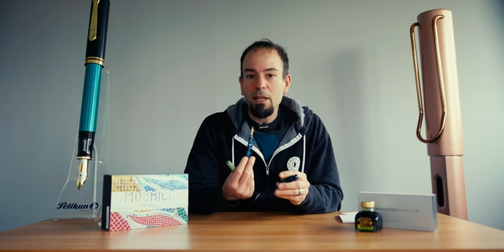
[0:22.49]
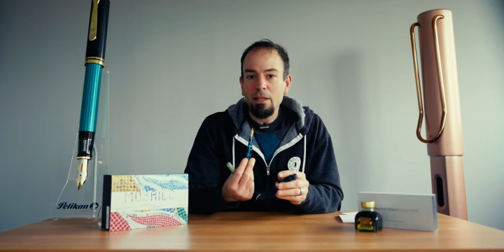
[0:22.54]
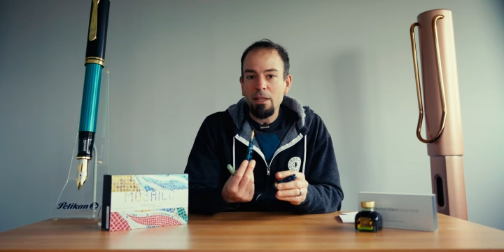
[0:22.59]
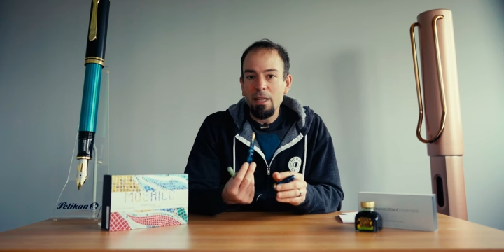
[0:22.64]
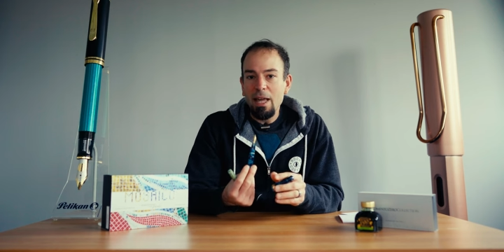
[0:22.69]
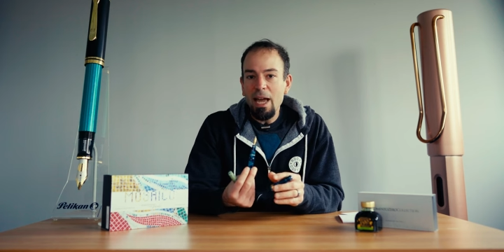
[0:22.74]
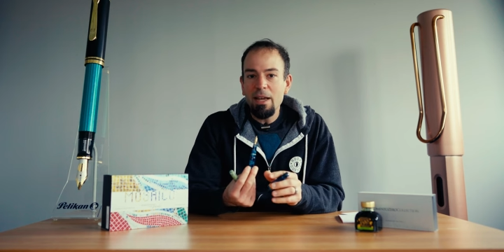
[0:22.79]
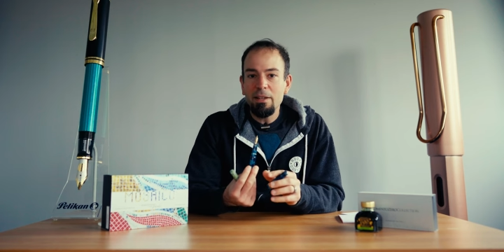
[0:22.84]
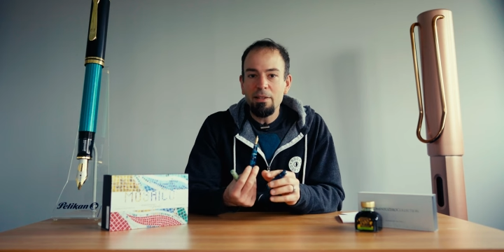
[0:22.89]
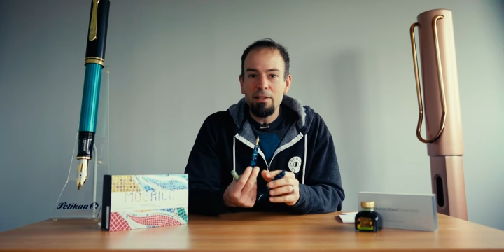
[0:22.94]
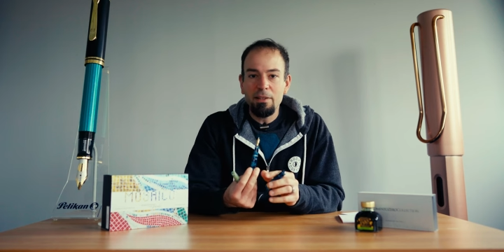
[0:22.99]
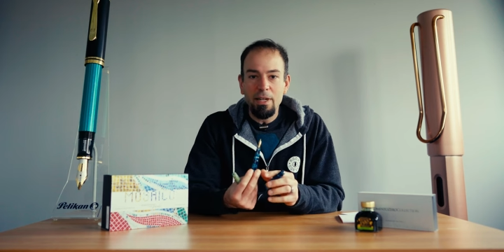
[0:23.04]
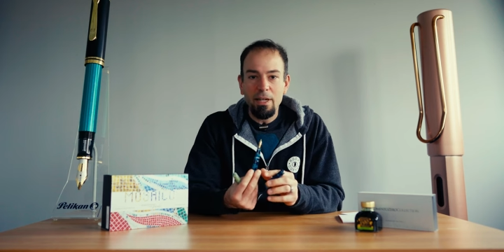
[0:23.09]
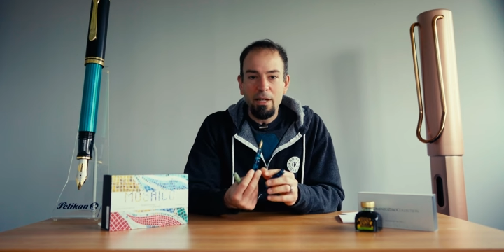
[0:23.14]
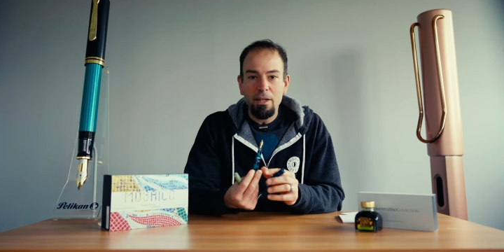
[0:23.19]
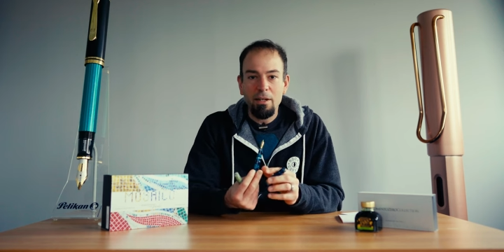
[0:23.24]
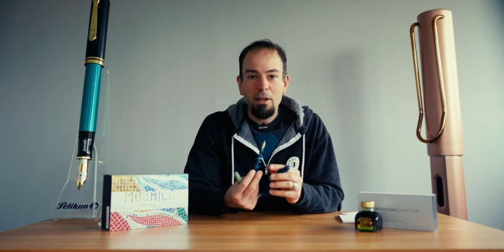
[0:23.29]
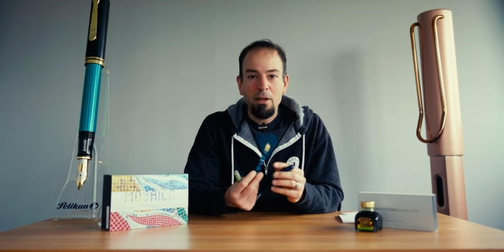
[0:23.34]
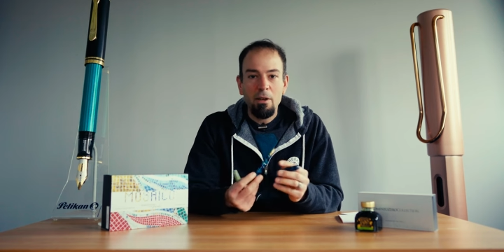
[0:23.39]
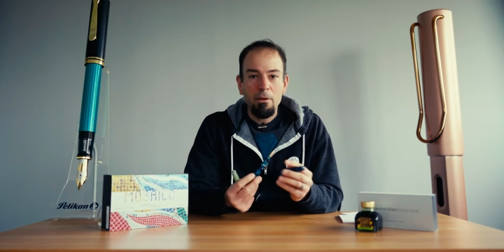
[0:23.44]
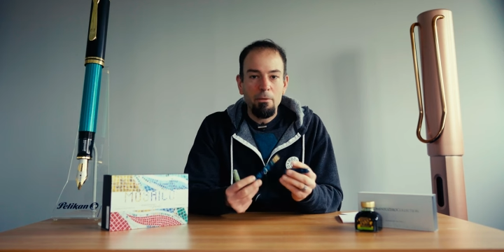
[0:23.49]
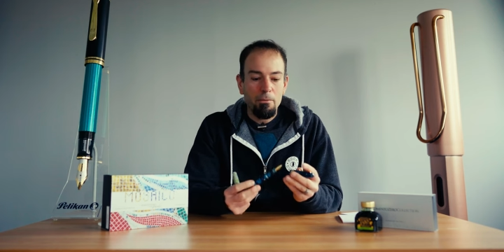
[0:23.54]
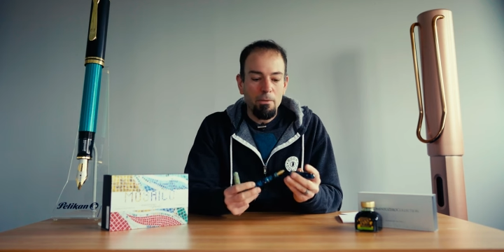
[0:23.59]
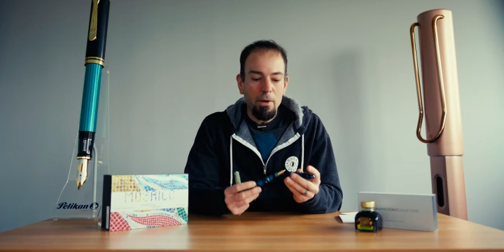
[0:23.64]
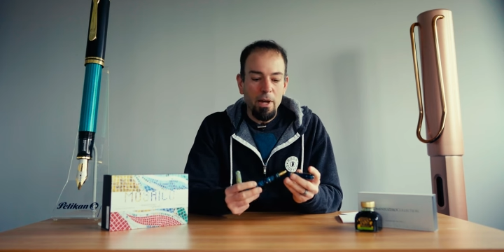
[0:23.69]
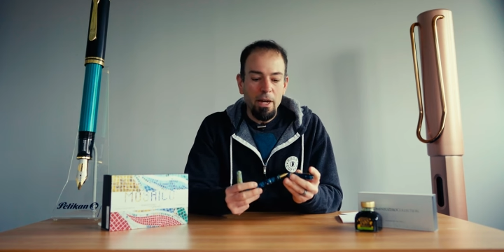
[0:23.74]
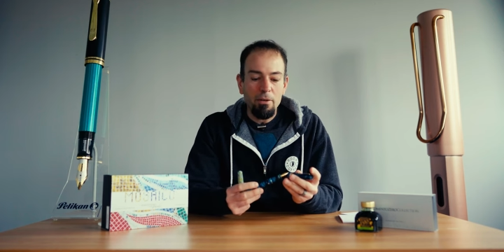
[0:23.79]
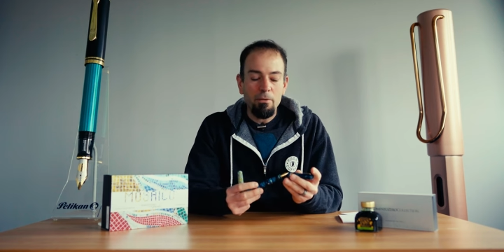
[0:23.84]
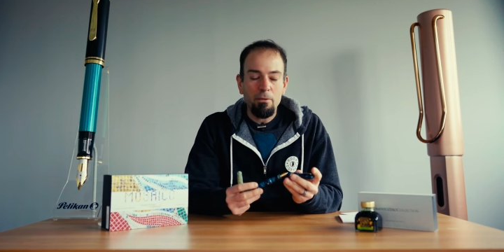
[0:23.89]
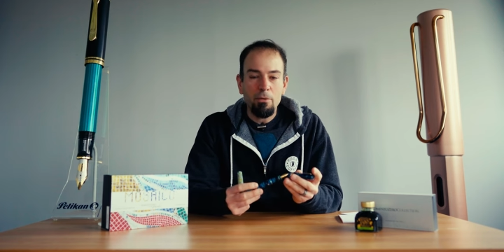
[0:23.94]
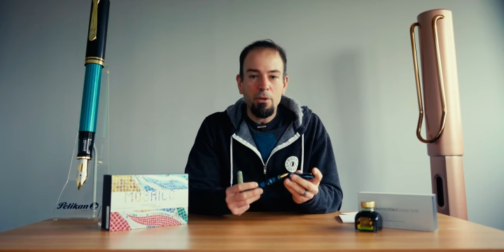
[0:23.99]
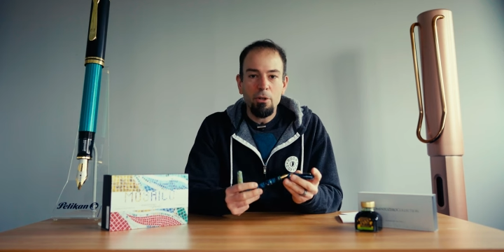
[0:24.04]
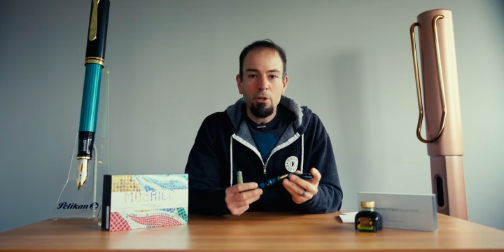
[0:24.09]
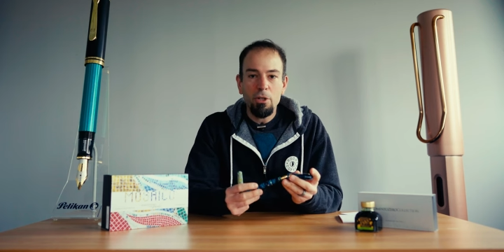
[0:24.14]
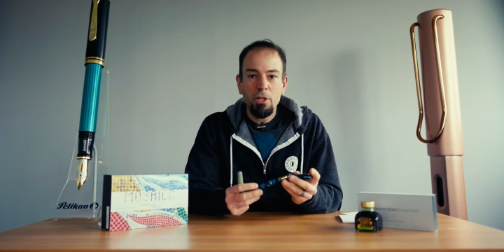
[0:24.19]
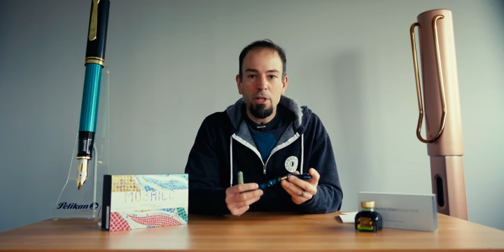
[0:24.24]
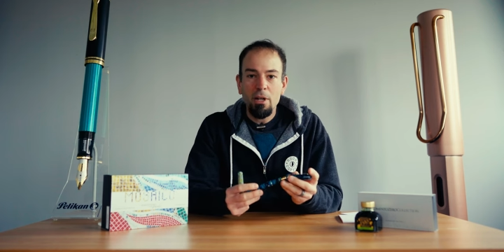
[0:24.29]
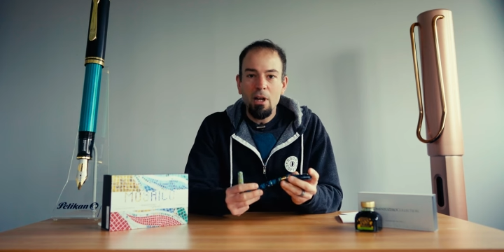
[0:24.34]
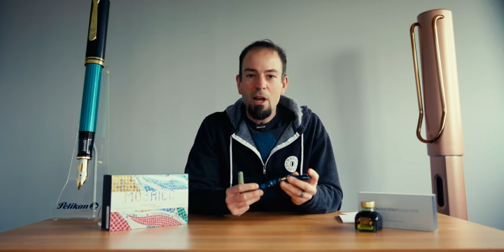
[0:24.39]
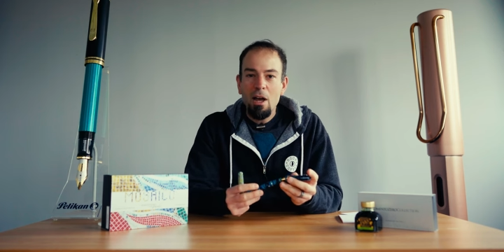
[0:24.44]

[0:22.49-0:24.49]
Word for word: elastic fine version,